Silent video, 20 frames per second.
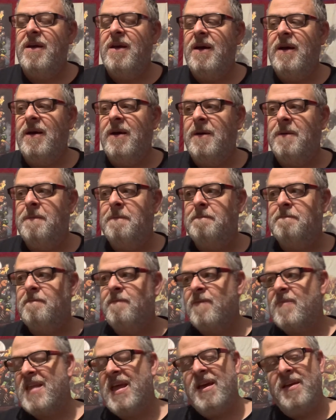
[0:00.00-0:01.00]

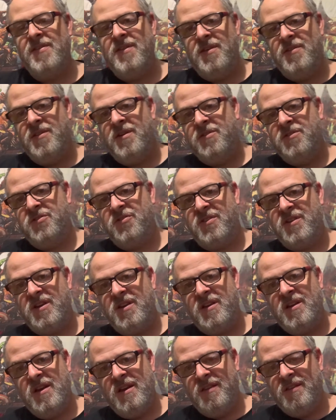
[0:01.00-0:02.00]
And then there's
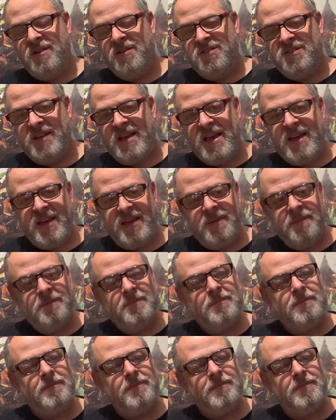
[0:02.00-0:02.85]
a